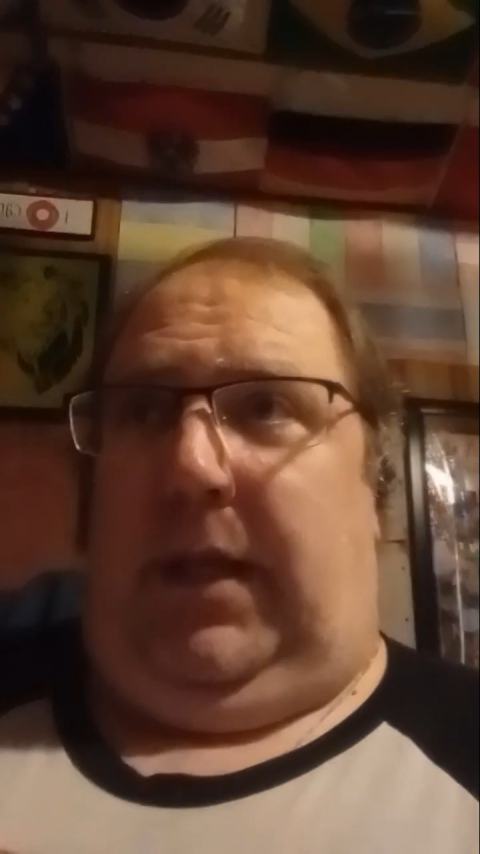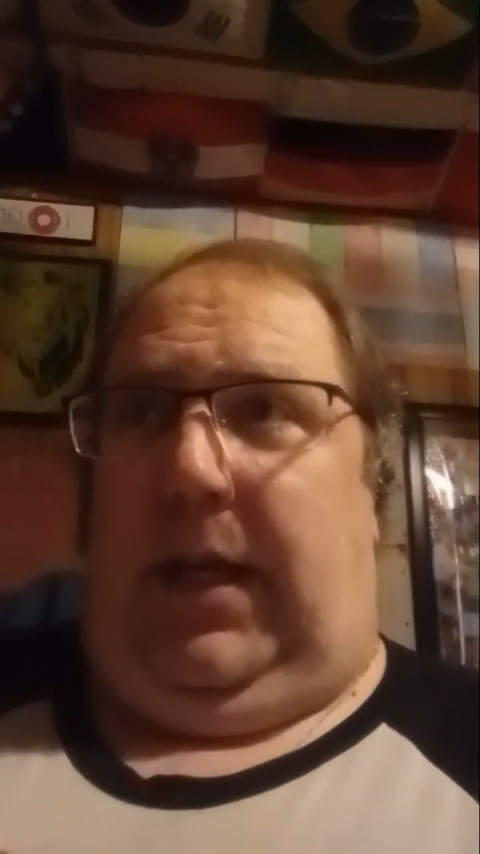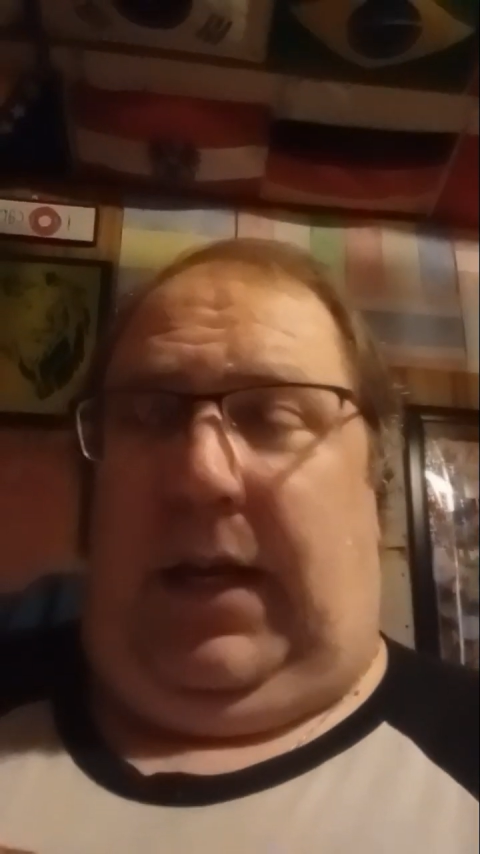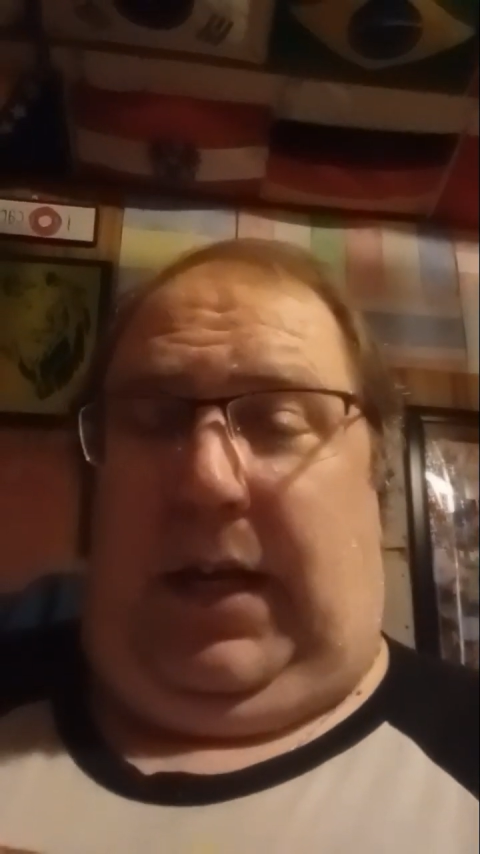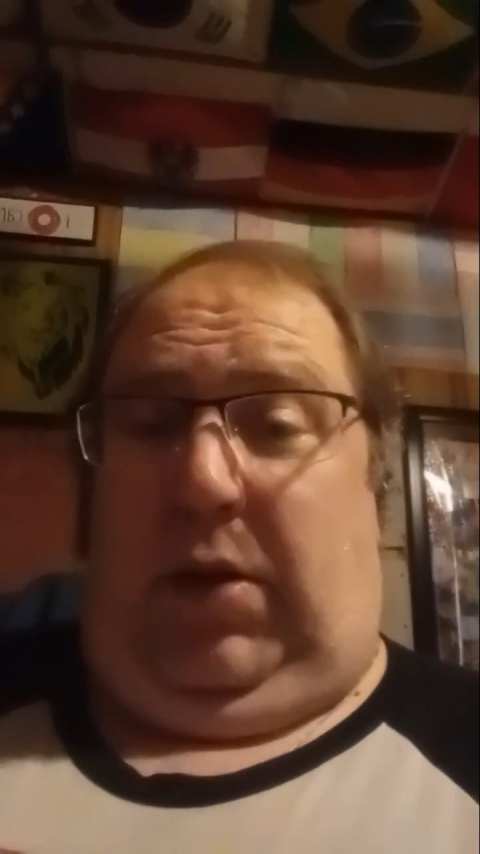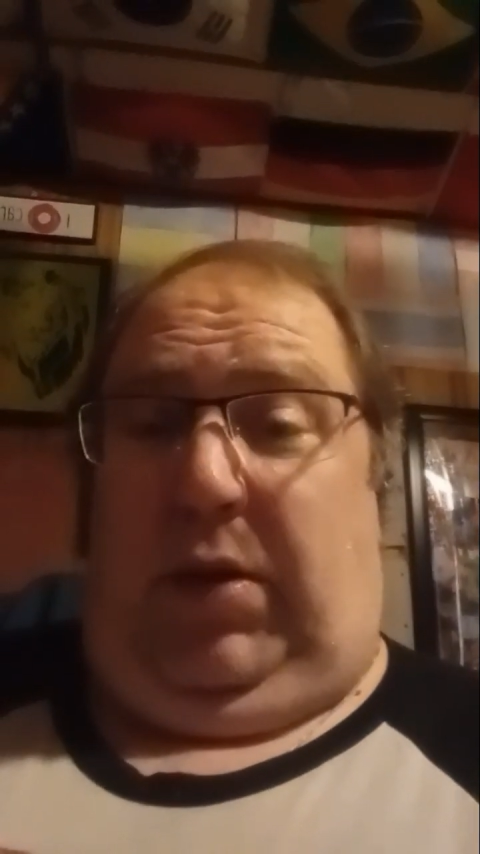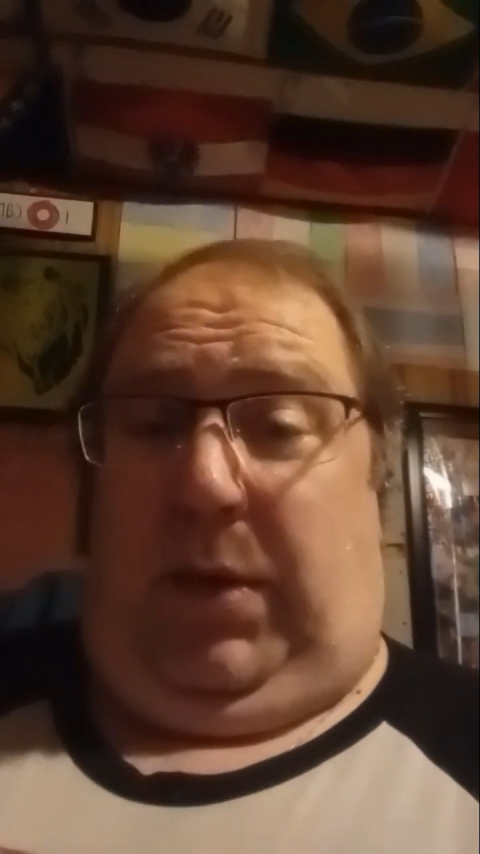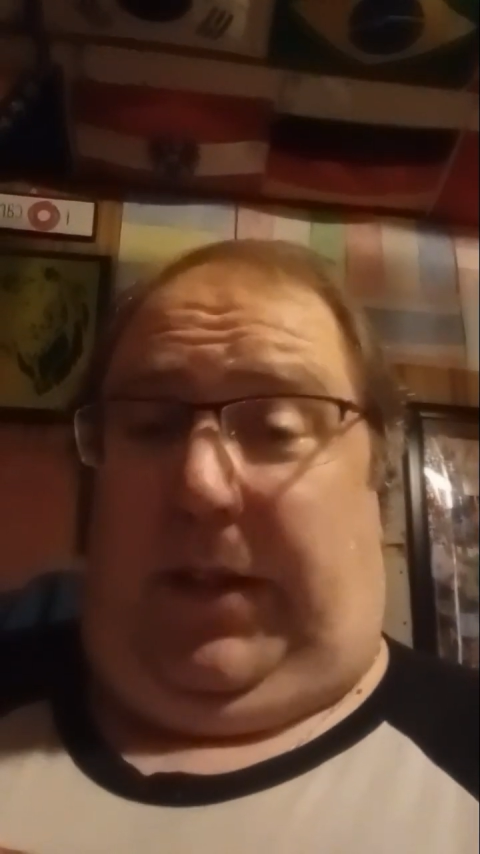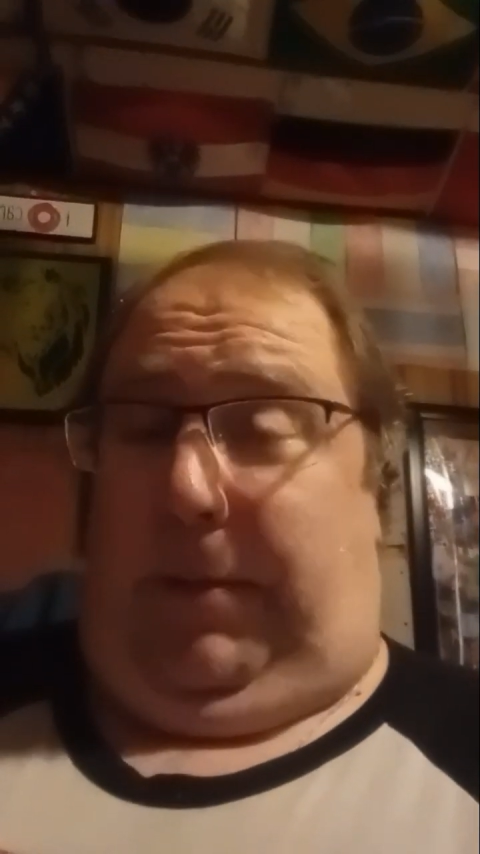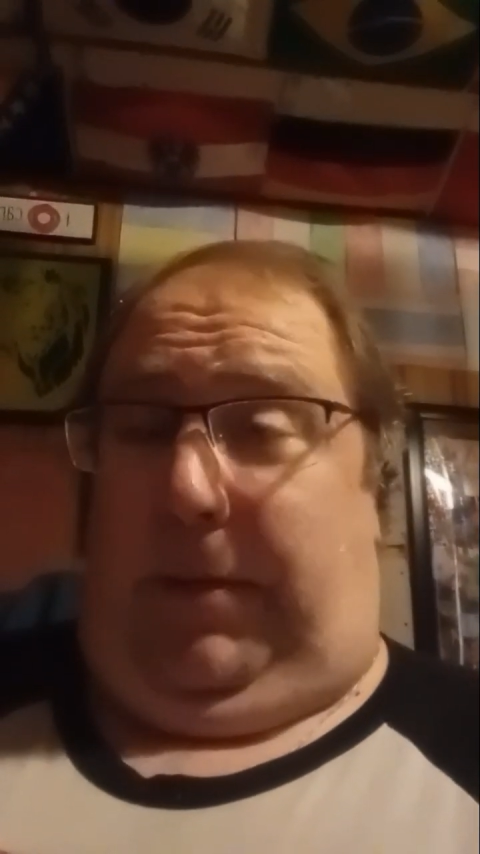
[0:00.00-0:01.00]
he knows
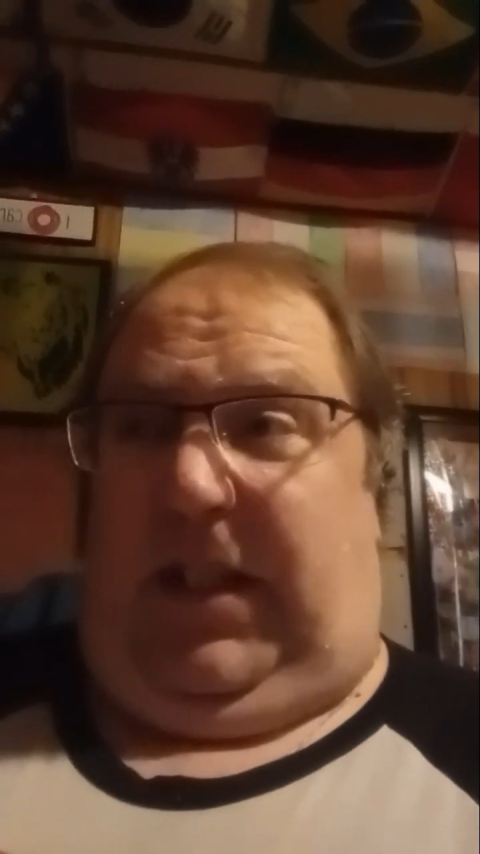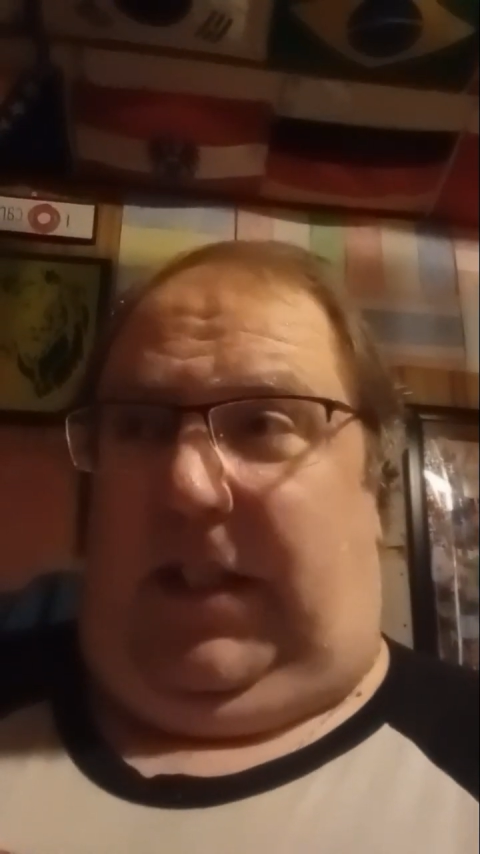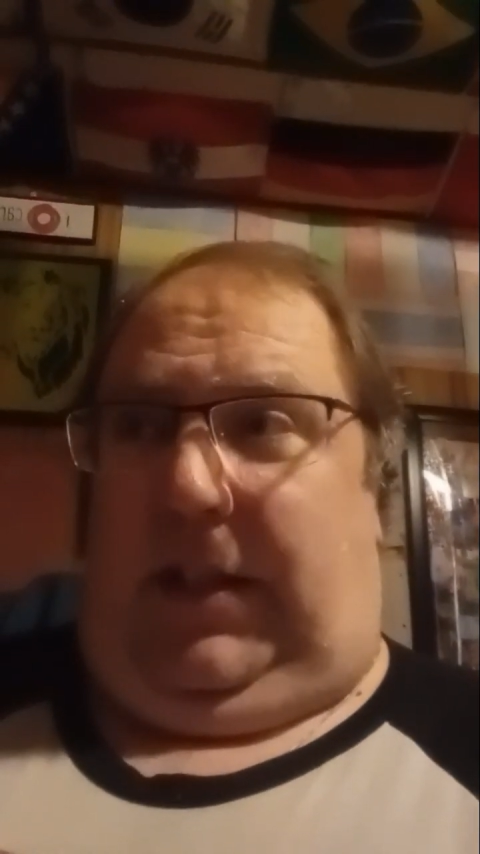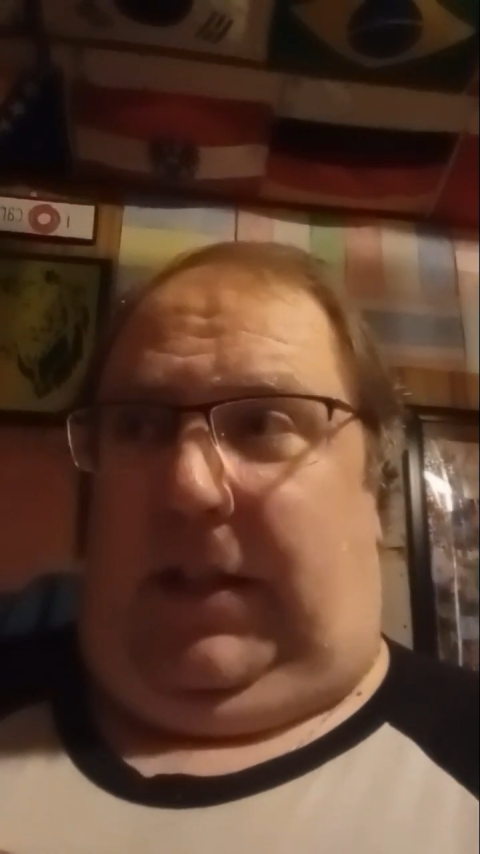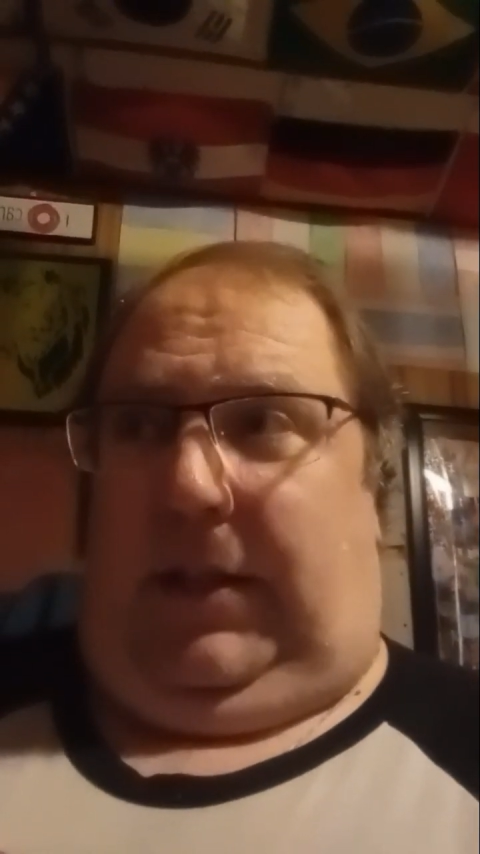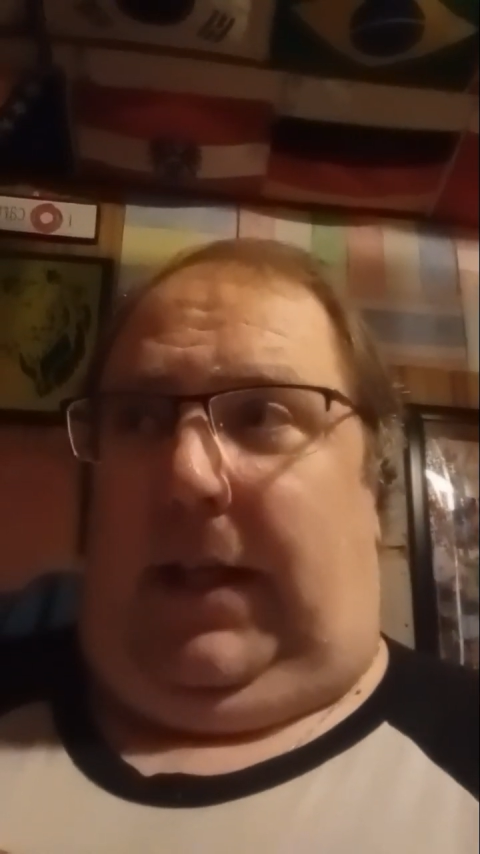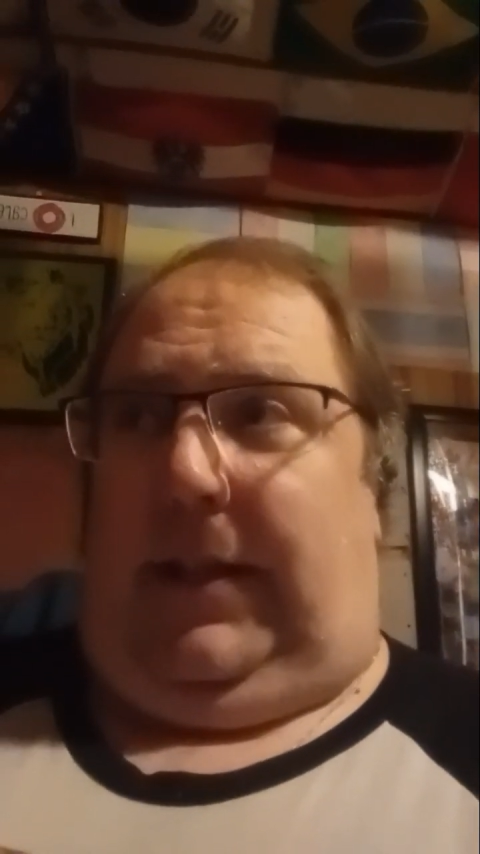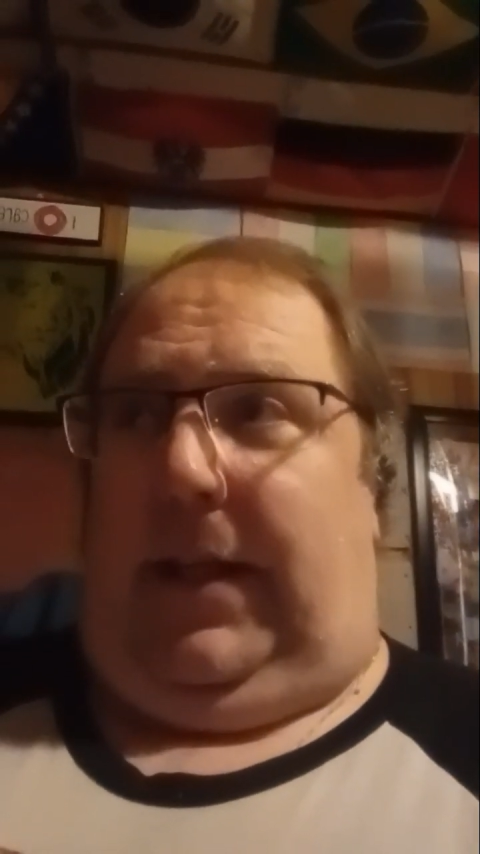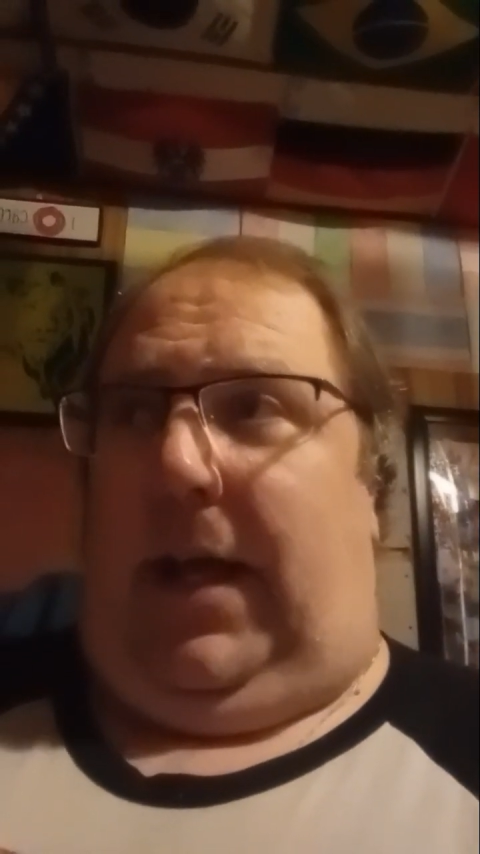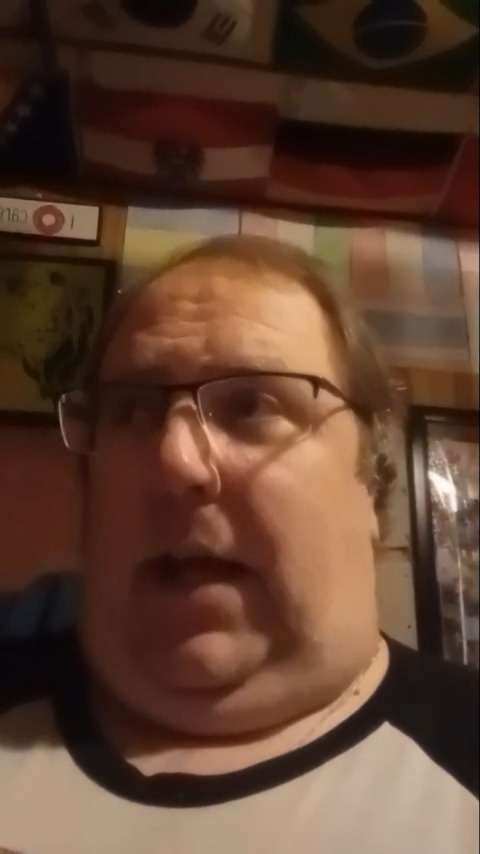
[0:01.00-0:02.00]
what's up. He just gets
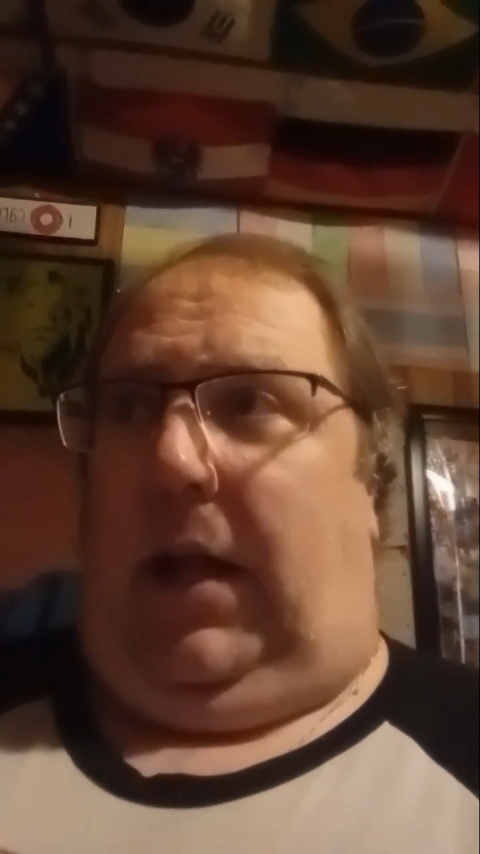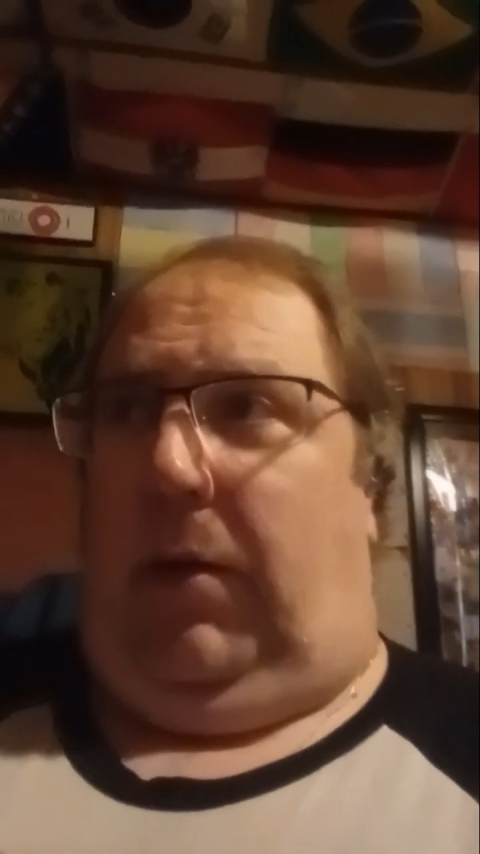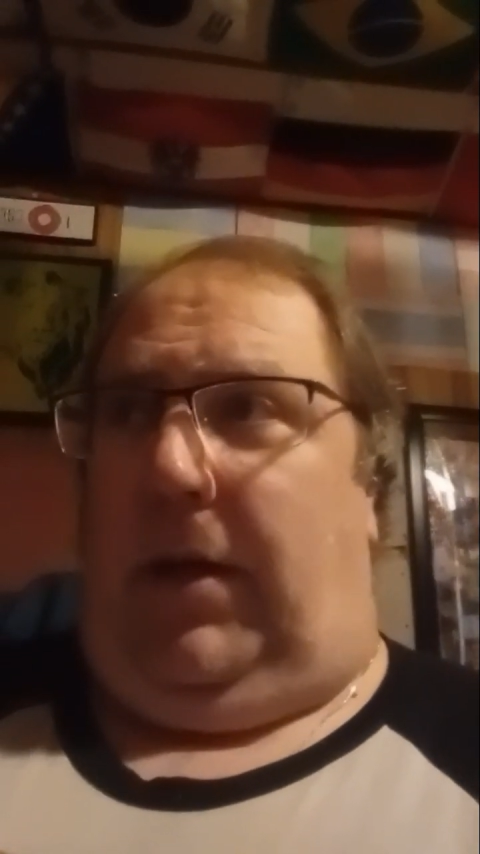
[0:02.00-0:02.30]
the hell out of the way,